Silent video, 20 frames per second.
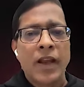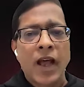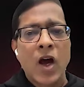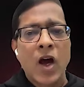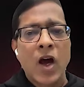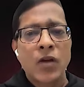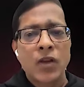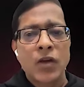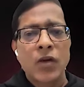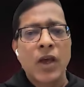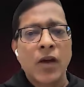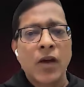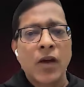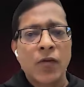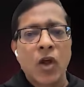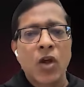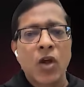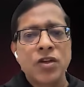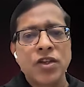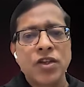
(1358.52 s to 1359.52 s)
and how,
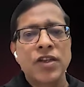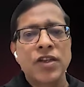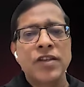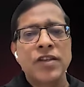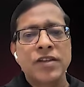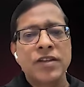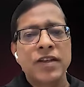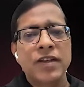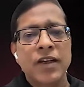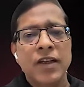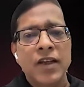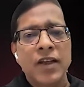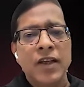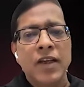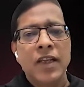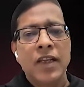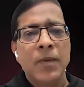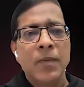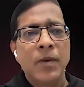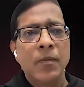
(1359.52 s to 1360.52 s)
Avalanche is
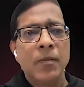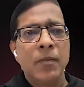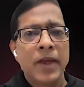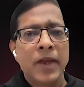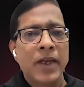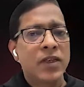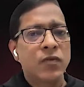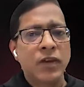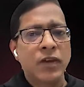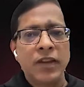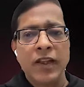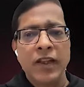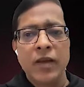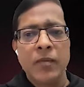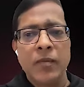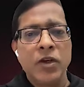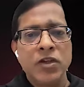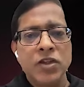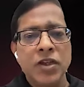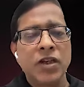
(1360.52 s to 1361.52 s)
keeping pace with
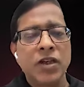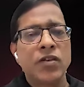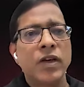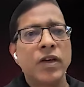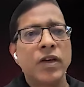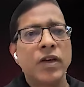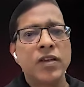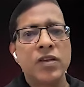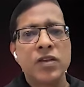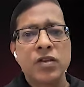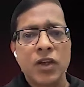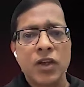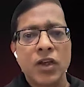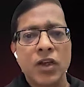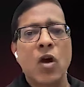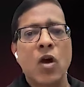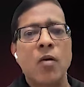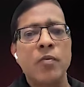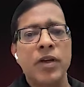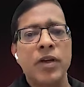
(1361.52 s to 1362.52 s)
the emerging trends or
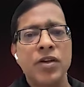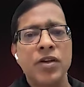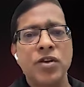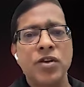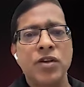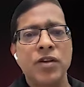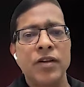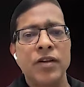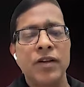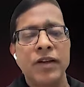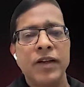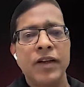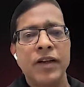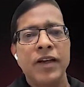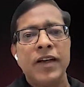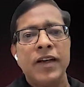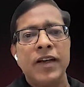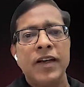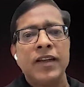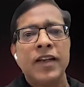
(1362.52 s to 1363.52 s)
the competition
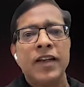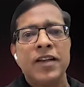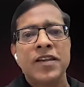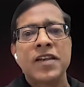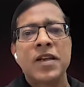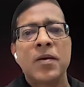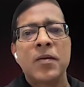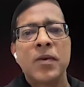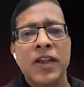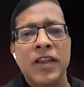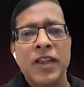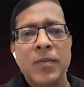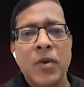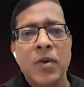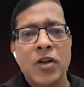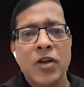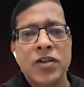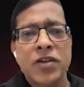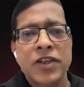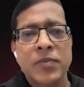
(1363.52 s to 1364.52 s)
that is coming in
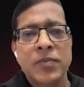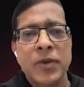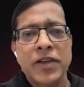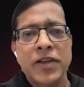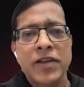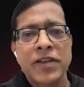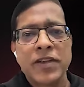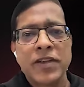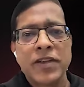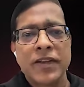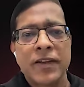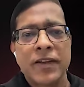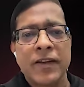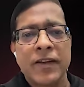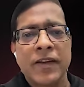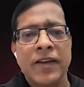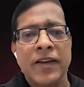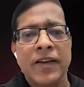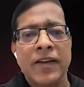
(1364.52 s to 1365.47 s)
the blockchain space?